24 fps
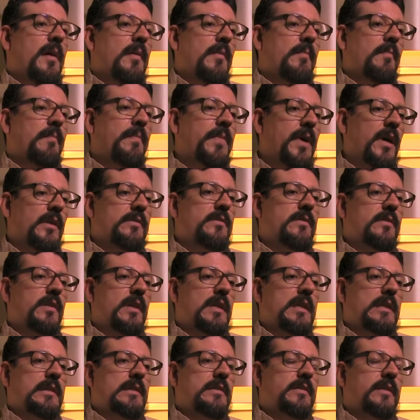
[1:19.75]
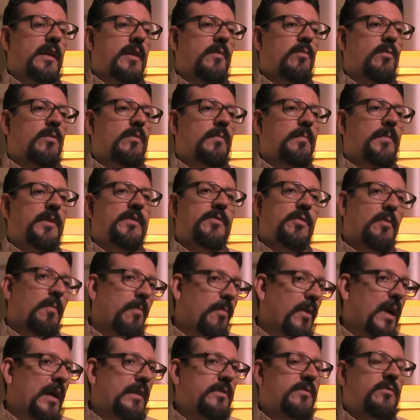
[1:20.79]
But they will be
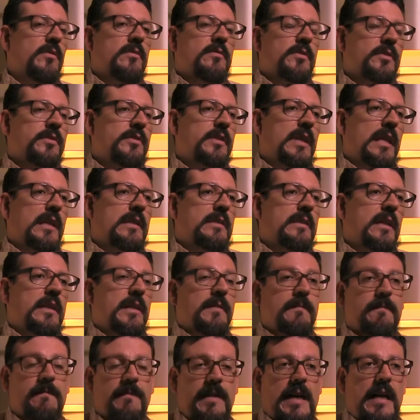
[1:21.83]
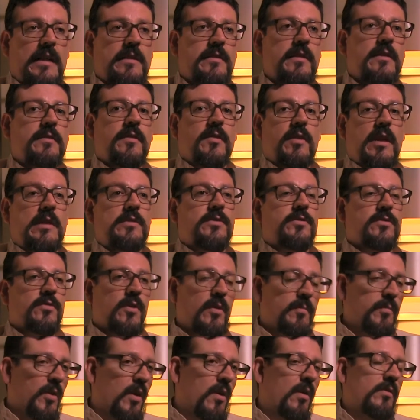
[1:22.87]
surprised to understand that in fact there are
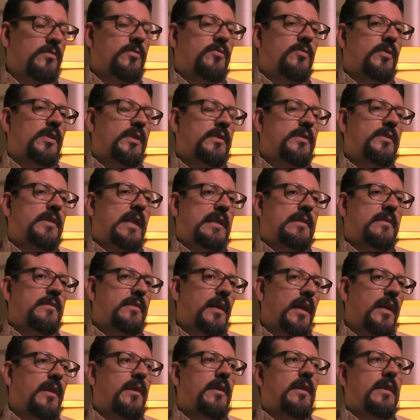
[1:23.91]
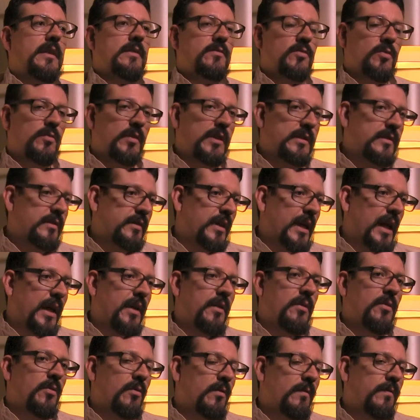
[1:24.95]
some countries that take to this day
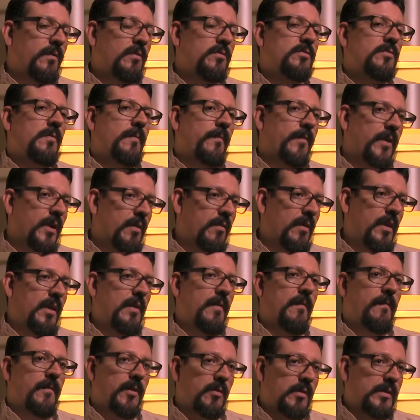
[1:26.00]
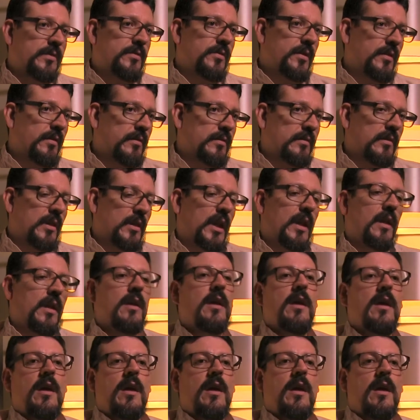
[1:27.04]
UFOs very, very seriously.